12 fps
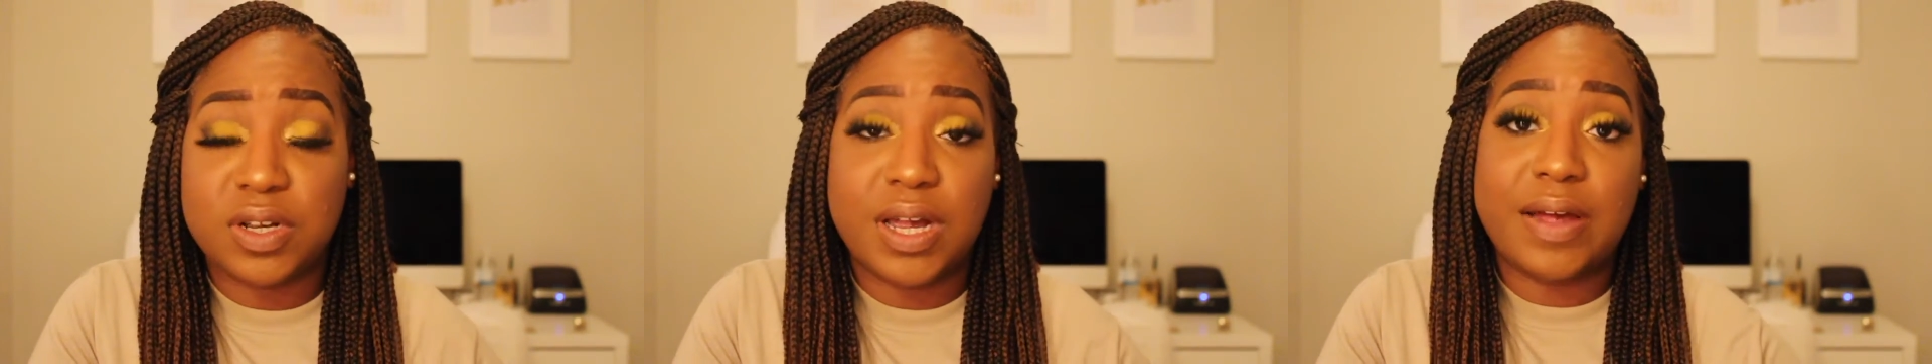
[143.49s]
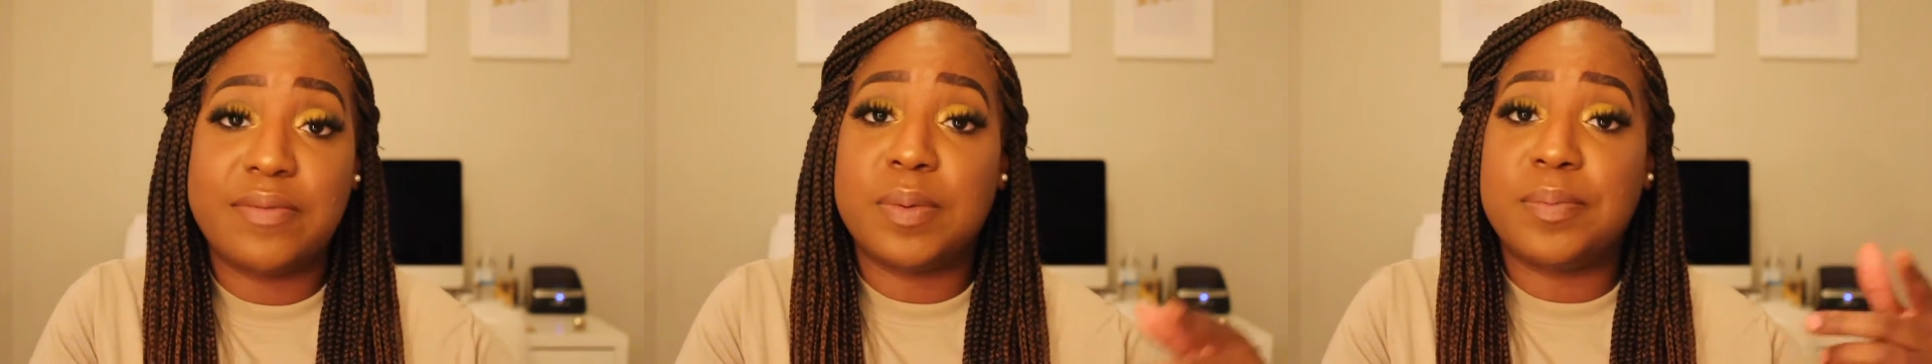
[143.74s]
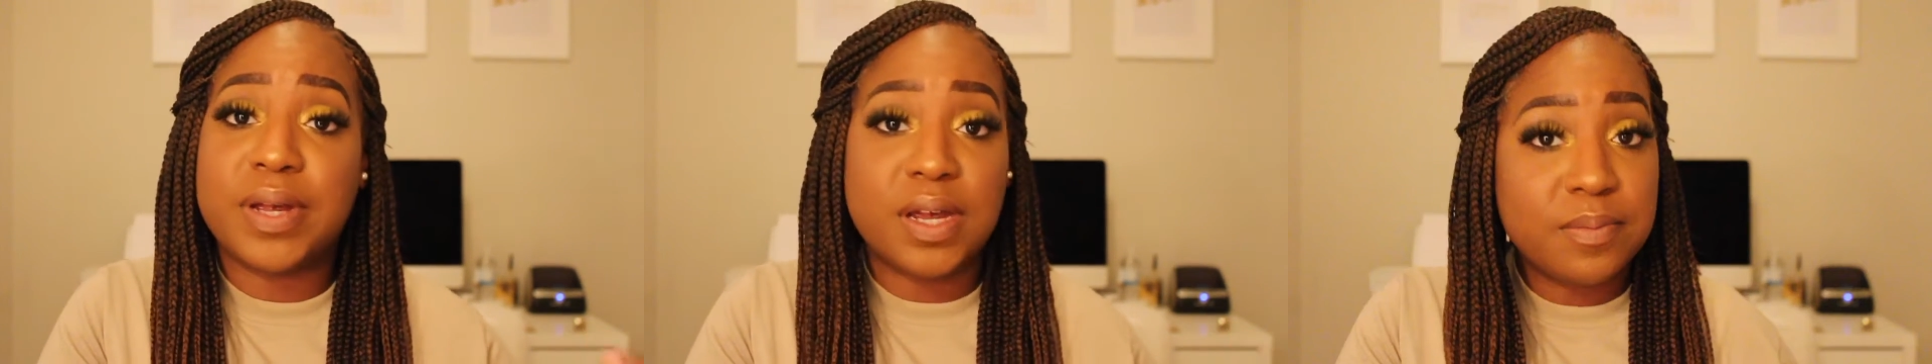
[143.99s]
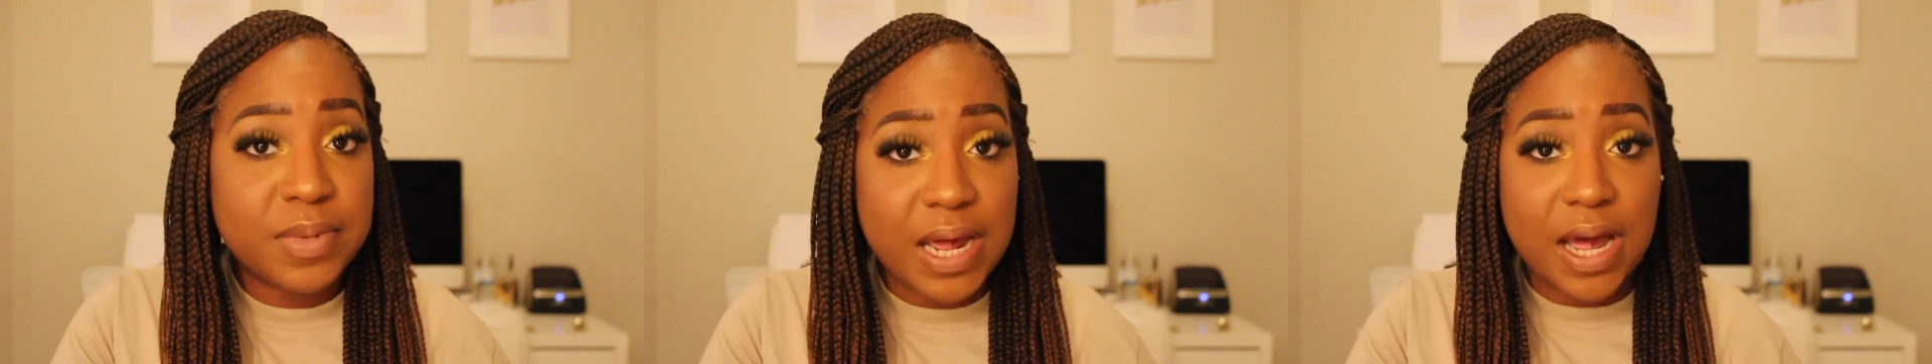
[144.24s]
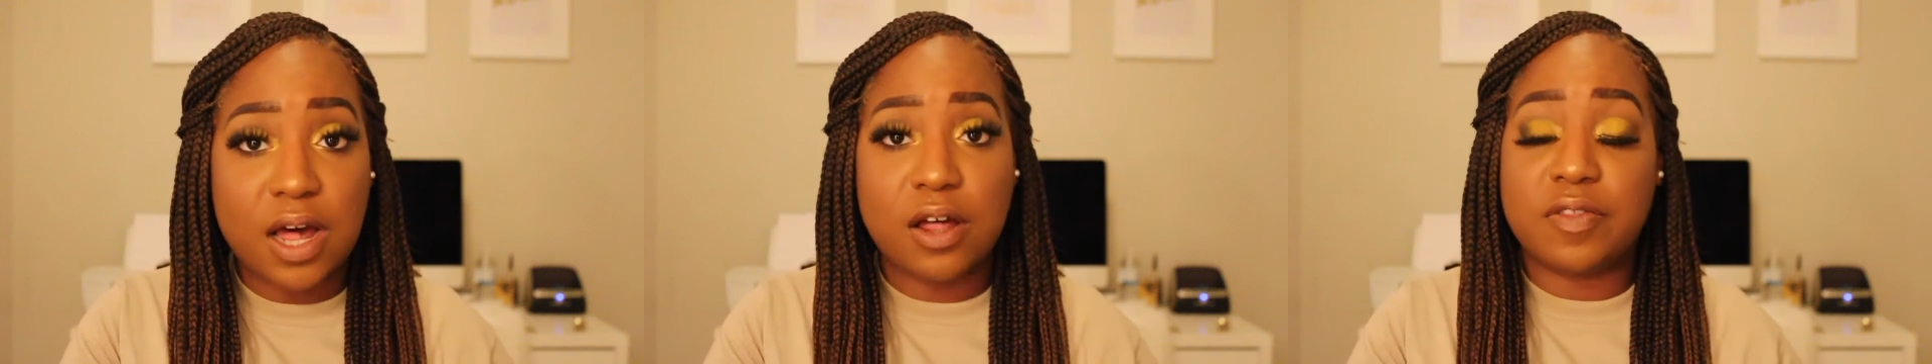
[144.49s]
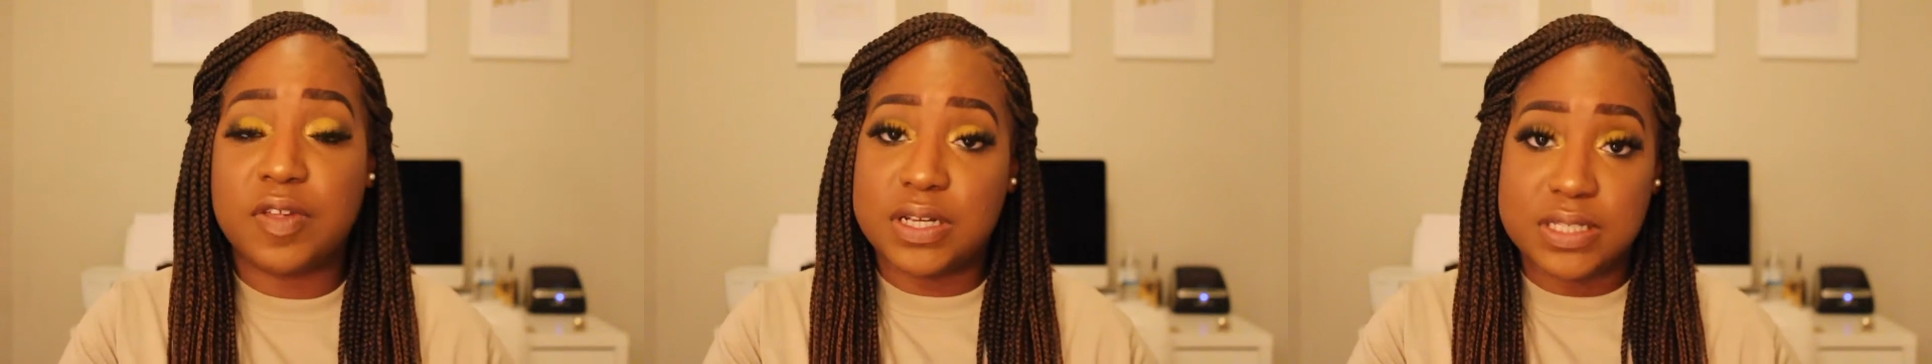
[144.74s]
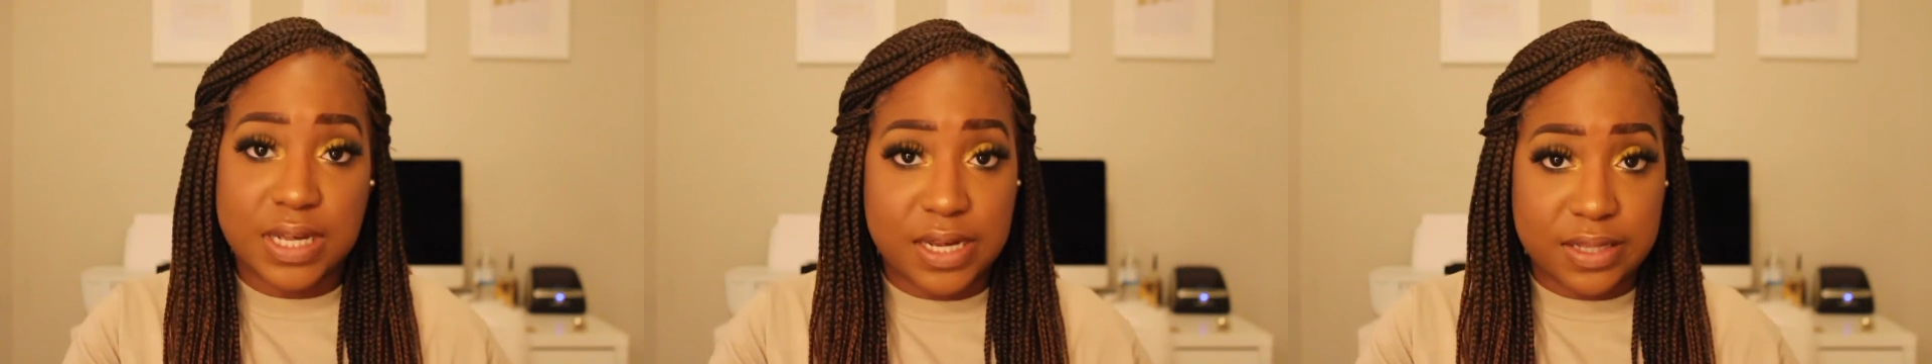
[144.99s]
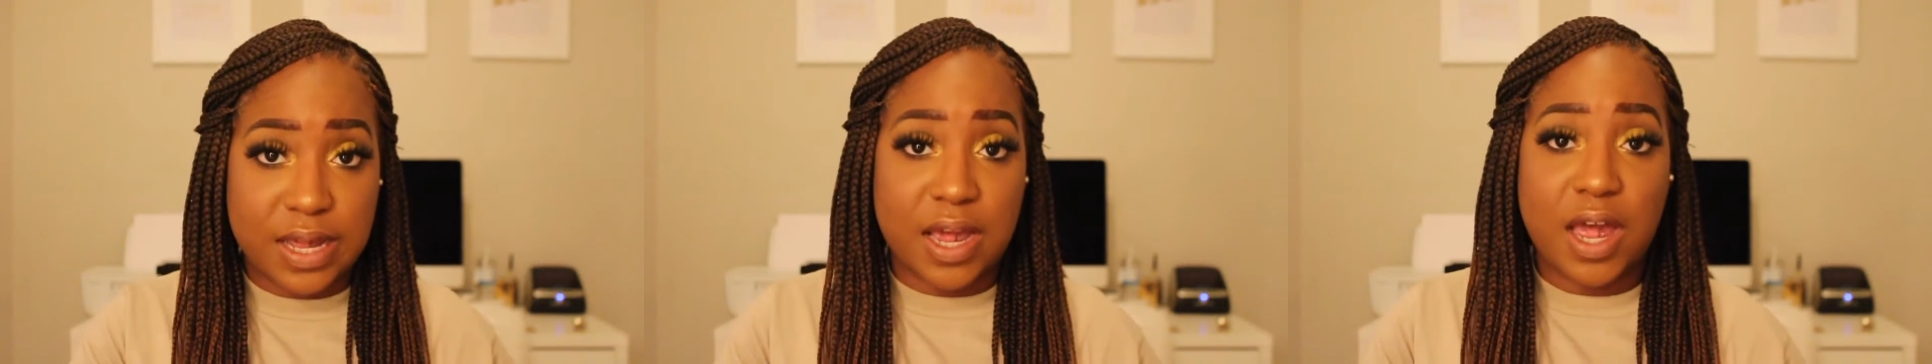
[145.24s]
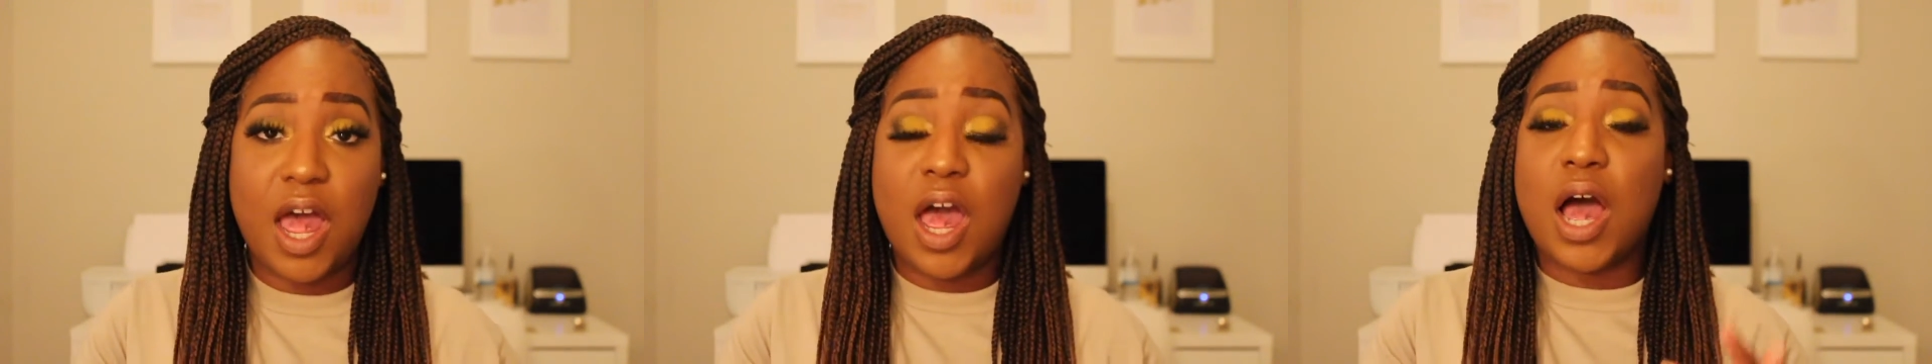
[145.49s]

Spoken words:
have been pimped out, things like that.